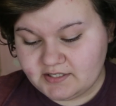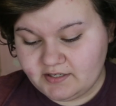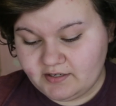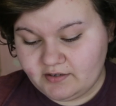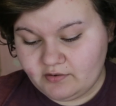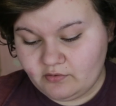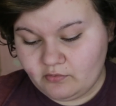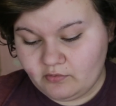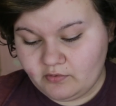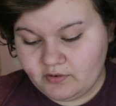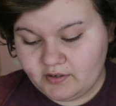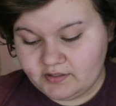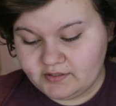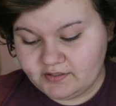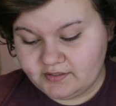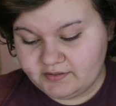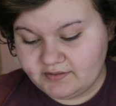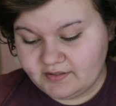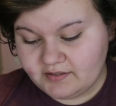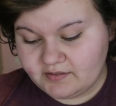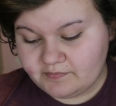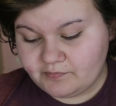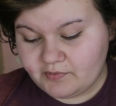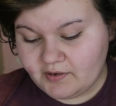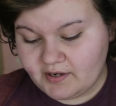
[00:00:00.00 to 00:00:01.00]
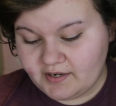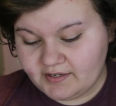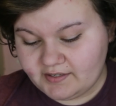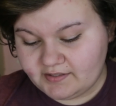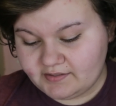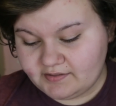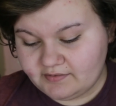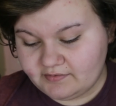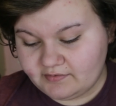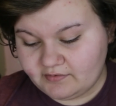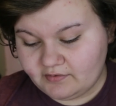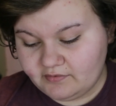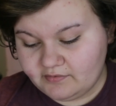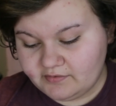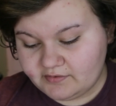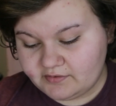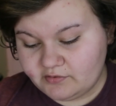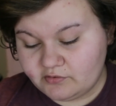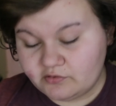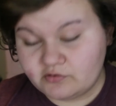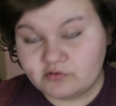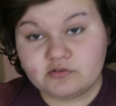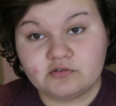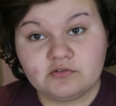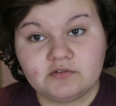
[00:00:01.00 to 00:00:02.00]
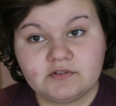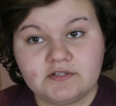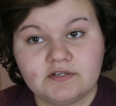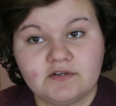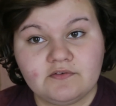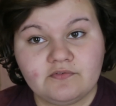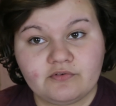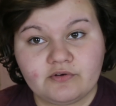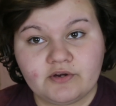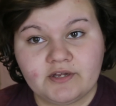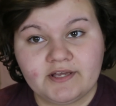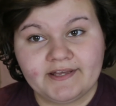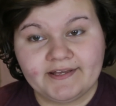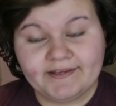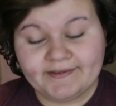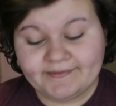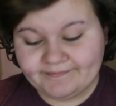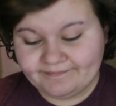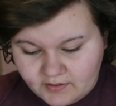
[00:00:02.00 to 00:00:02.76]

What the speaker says: and oily. This product is also cruelty free.